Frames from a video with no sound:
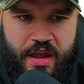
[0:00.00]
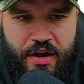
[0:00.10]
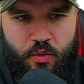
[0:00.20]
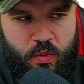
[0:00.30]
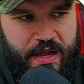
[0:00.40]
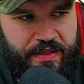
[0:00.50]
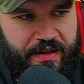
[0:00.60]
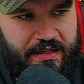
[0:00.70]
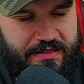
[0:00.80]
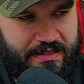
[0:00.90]
way
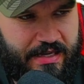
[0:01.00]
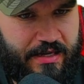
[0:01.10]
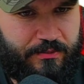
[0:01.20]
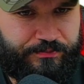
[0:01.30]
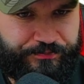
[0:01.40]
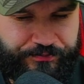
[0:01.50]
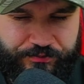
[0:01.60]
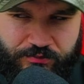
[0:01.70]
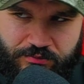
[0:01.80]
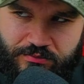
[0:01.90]
that,
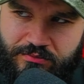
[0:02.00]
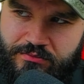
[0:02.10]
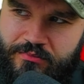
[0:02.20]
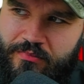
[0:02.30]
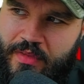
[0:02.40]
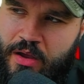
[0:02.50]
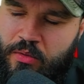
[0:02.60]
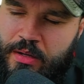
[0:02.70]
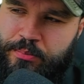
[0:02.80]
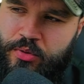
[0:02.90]
how
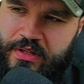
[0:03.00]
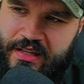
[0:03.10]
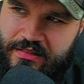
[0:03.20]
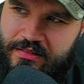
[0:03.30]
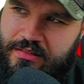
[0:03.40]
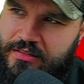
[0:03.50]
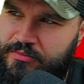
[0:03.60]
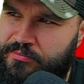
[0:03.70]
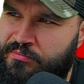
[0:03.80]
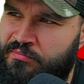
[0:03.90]
can I put this?
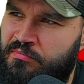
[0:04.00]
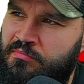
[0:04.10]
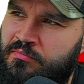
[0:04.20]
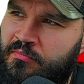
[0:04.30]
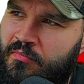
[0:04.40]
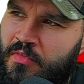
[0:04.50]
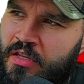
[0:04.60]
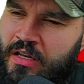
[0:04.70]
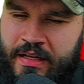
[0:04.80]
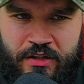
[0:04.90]

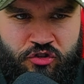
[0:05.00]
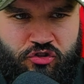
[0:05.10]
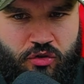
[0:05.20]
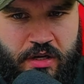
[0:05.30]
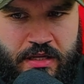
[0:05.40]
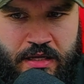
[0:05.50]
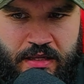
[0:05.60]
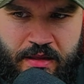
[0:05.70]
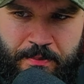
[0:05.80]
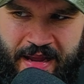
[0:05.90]
He liked to study
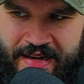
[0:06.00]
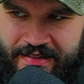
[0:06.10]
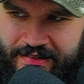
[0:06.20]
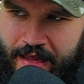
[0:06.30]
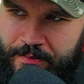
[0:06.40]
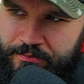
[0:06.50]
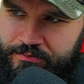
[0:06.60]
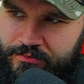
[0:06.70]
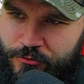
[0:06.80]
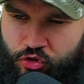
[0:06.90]
the mindset.
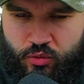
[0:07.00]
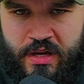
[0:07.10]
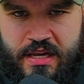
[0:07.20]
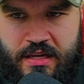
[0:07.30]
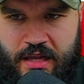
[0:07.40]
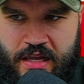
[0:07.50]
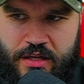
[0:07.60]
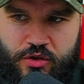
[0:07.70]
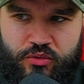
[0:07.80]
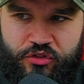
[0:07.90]
So he
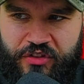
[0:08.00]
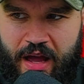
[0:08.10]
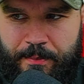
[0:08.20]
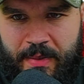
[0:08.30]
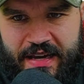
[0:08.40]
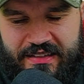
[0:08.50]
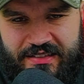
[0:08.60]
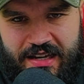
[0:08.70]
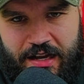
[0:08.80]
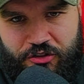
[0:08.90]
used that
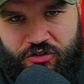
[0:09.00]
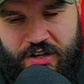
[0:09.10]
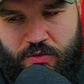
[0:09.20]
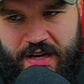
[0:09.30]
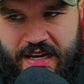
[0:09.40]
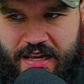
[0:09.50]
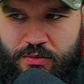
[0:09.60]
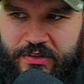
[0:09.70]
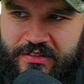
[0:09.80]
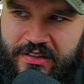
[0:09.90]
mindset, actually, when he
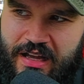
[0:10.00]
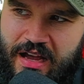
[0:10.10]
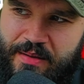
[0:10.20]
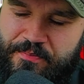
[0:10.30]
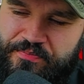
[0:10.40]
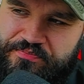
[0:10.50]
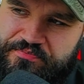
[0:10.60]
was in